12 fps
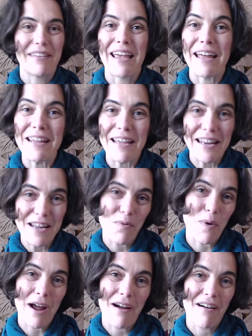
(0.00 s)
getting
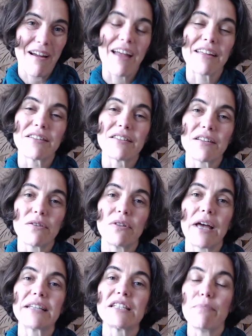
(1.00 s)
anywhere and
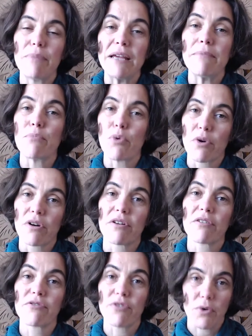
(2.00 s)
you'd like to be
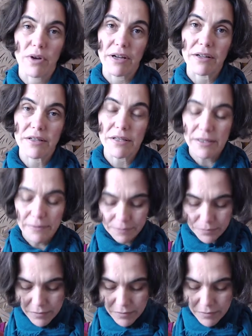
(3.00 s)
more focused.